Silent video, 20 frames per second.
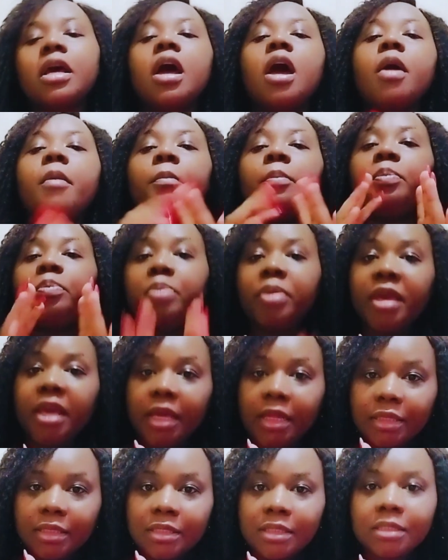
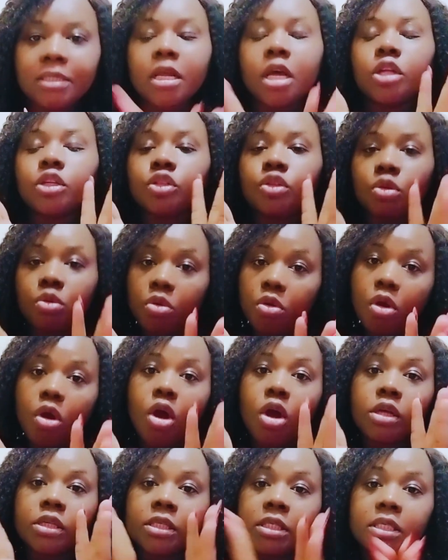pins to
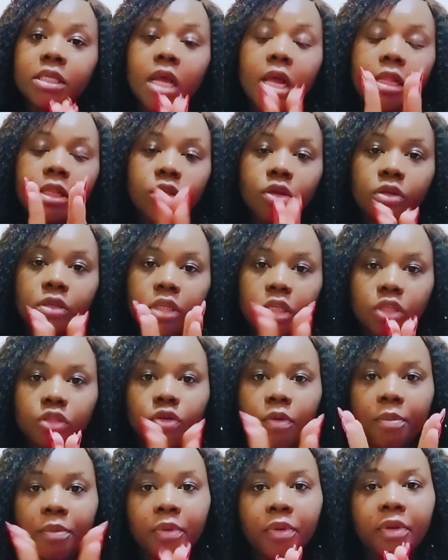sell your digital
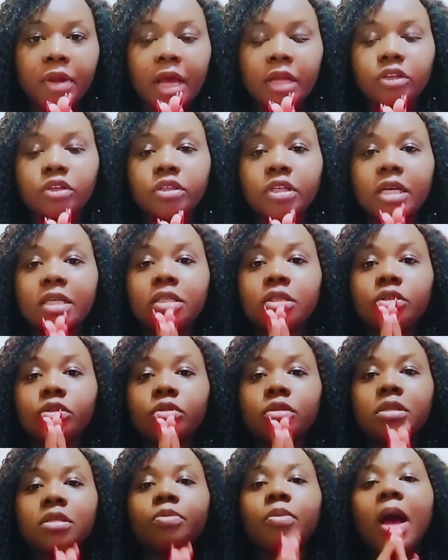product. You just use
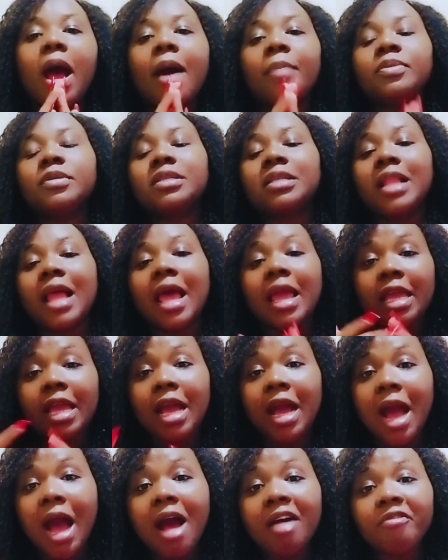apps like
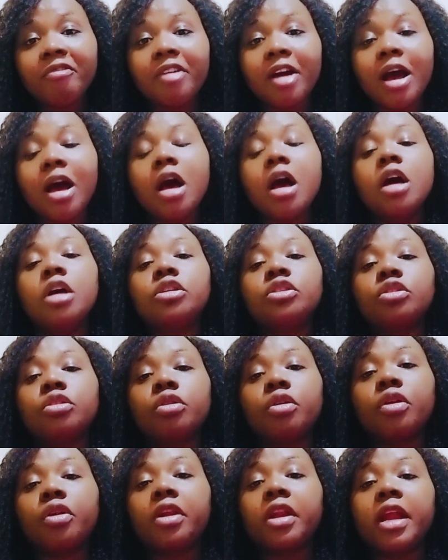Canva to
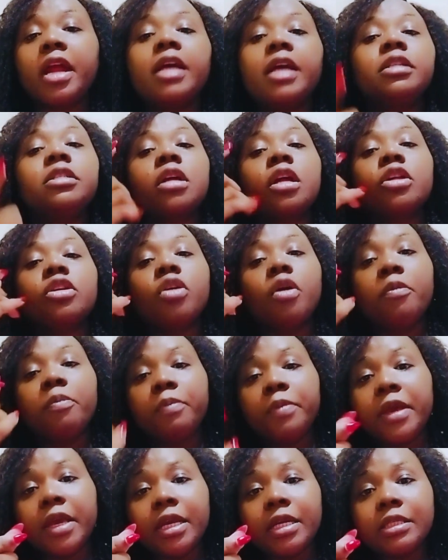create your
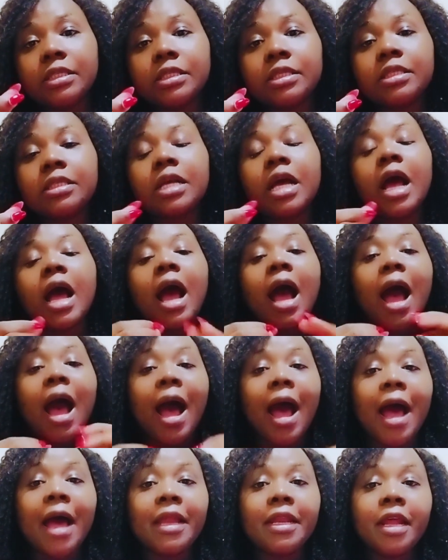pins
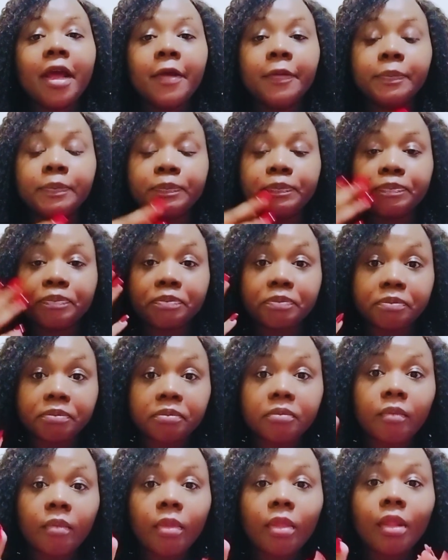and
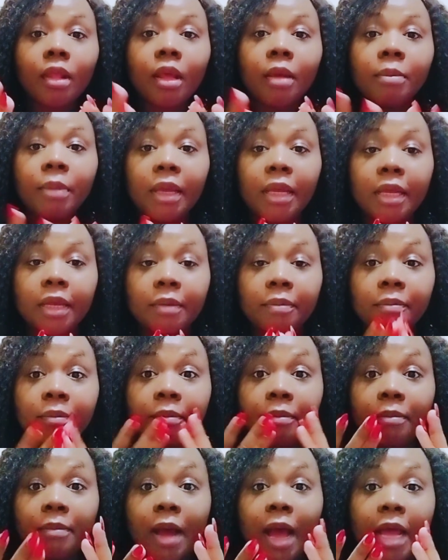make
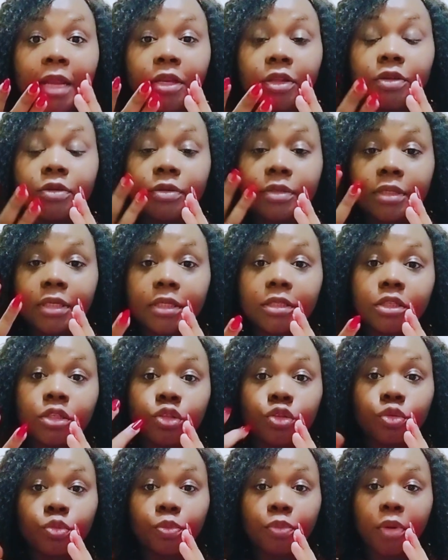and use it to
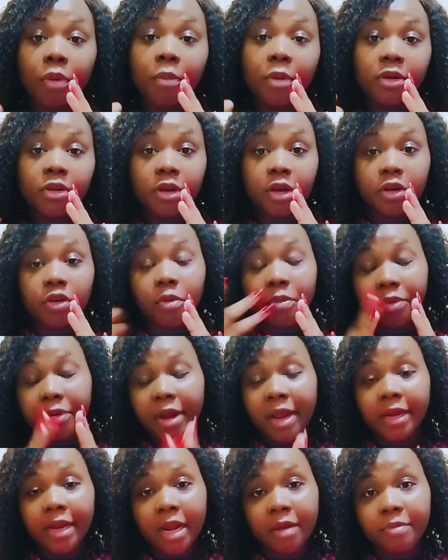promote your digital product and
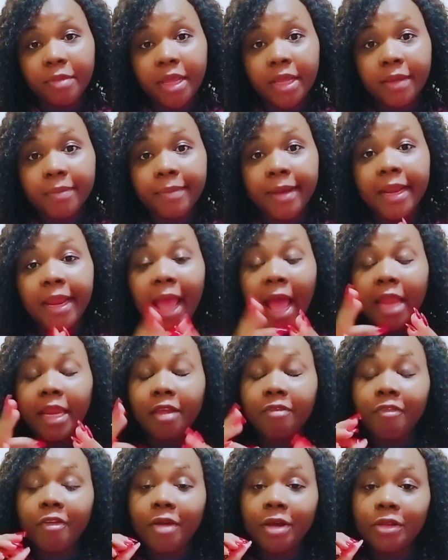make money. And if you
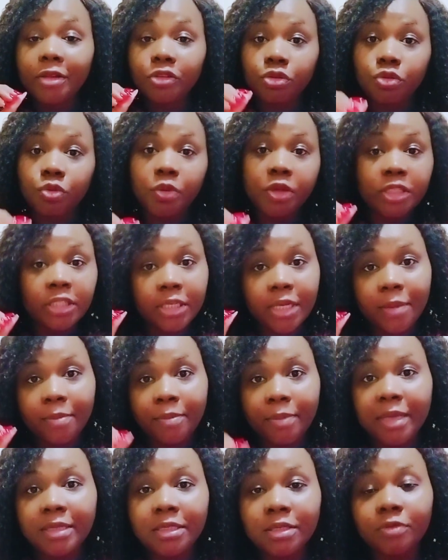want to do it in a
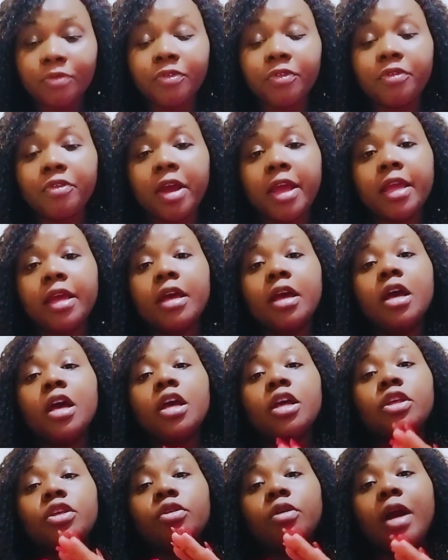passive way, you
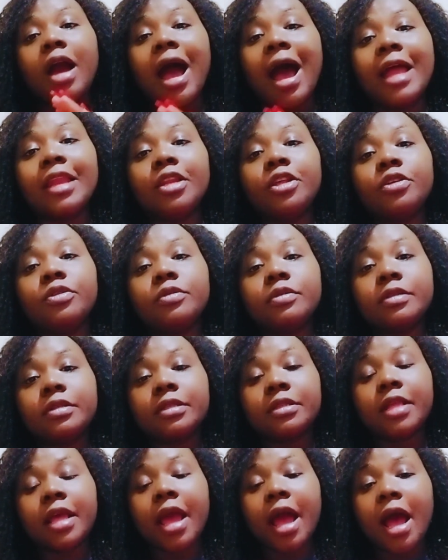can use their
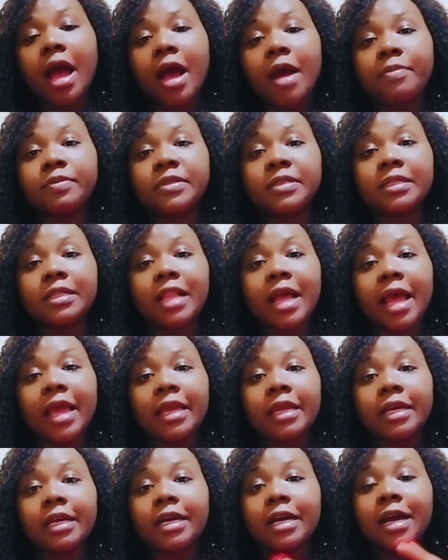apps like
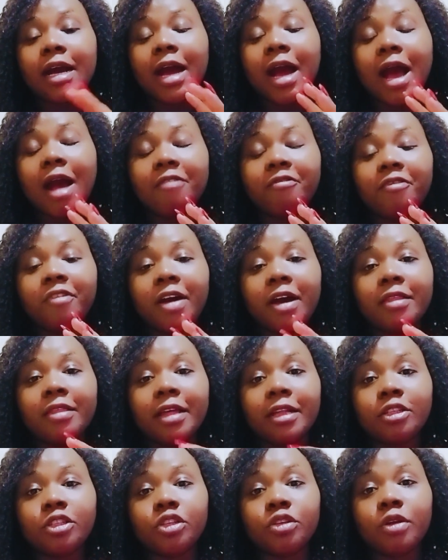Canva that you
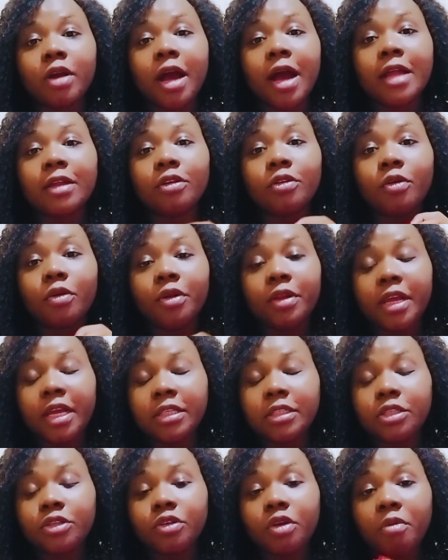can connect your
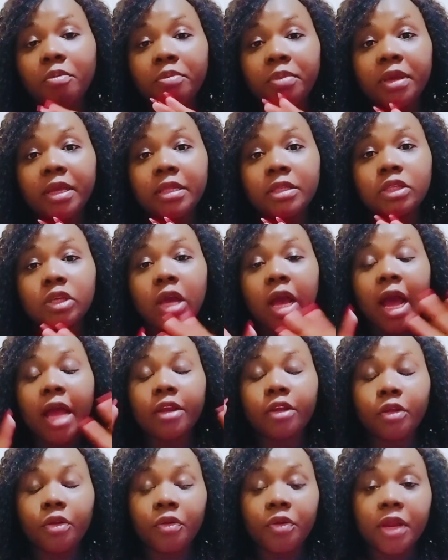pins. You can
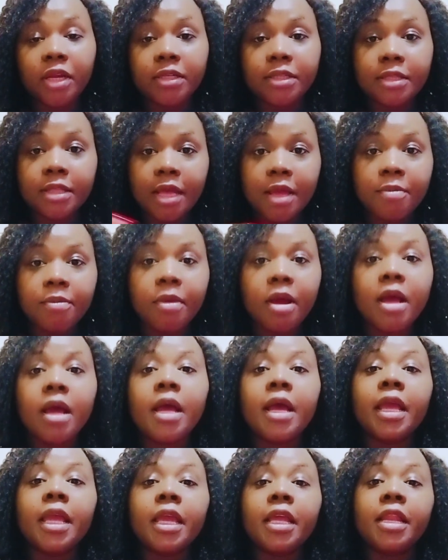create them
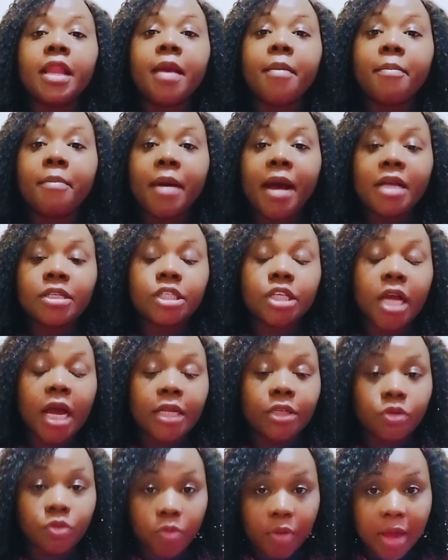in a batch at
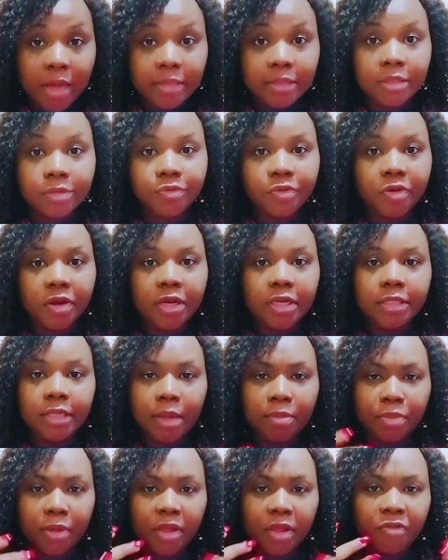once. For example,
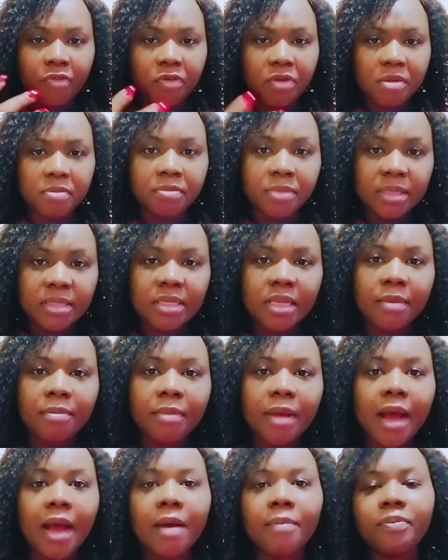if you're a busy
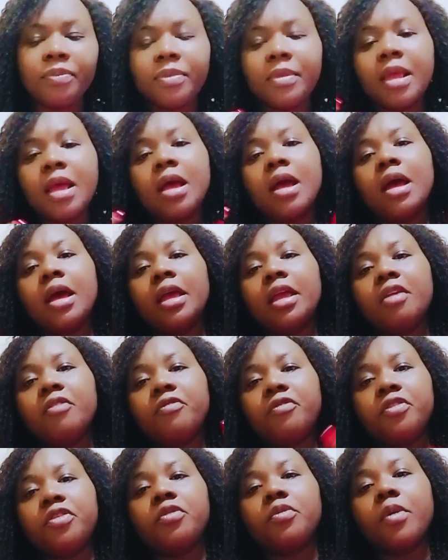mom, if you
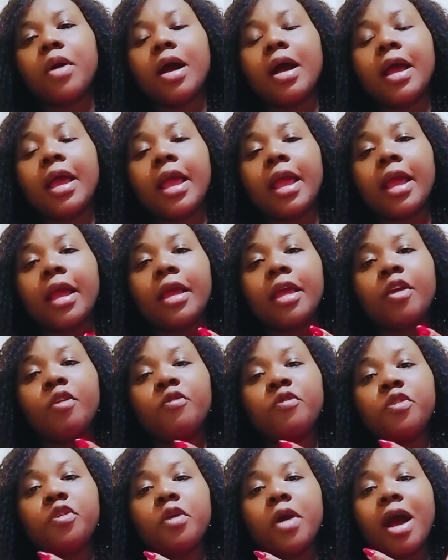
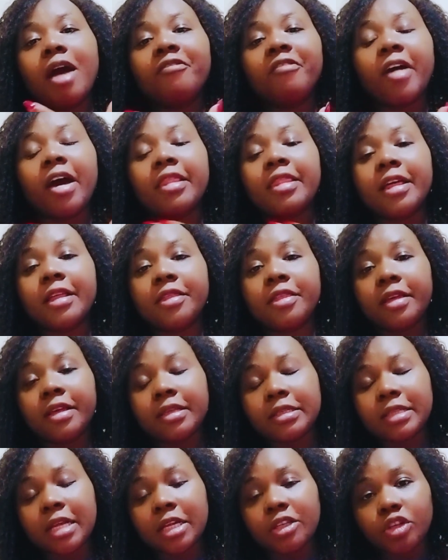have other things that
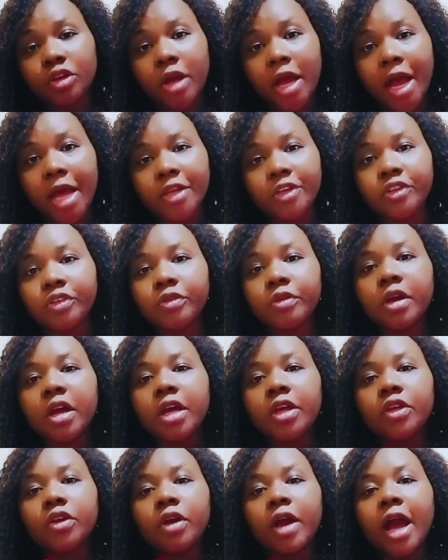you can do, you
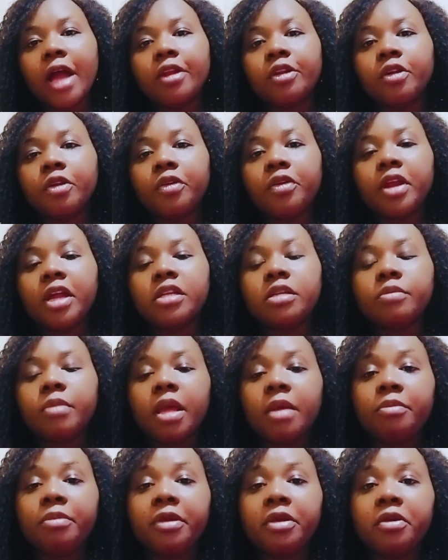can create maybe
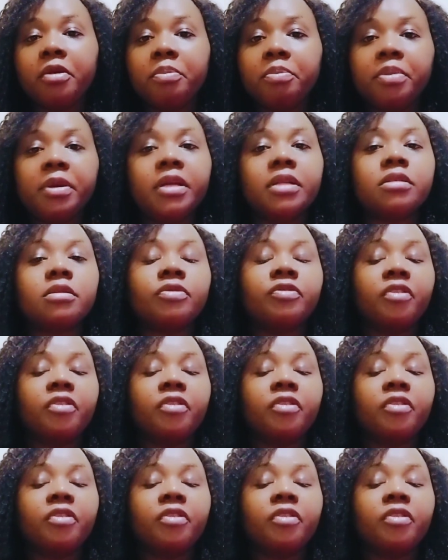your pins for a